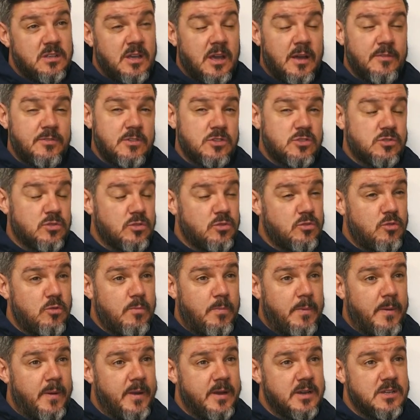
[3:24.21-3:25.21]
You have to sign
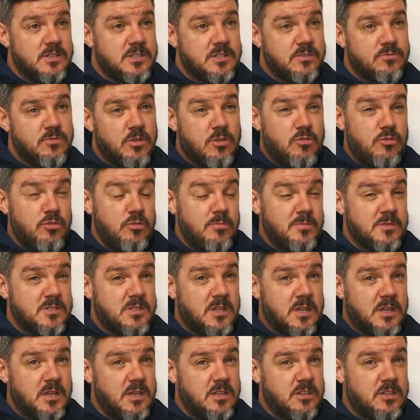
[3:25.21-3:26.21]
good players, and recruitment's
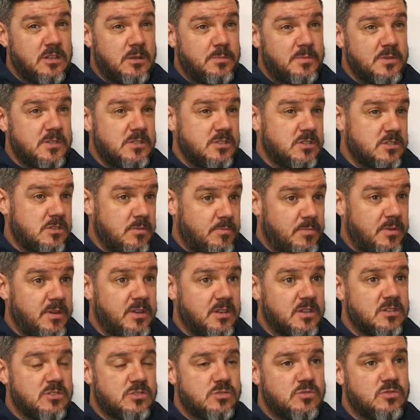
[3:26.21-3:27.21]
the key to the business of
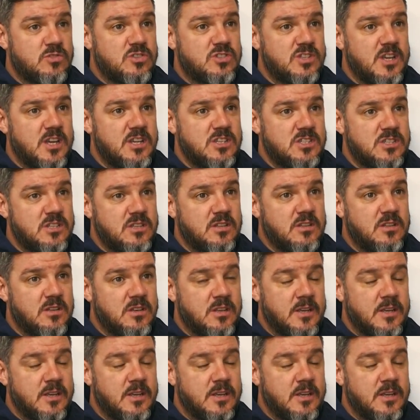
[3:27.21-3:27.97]
bringing the success.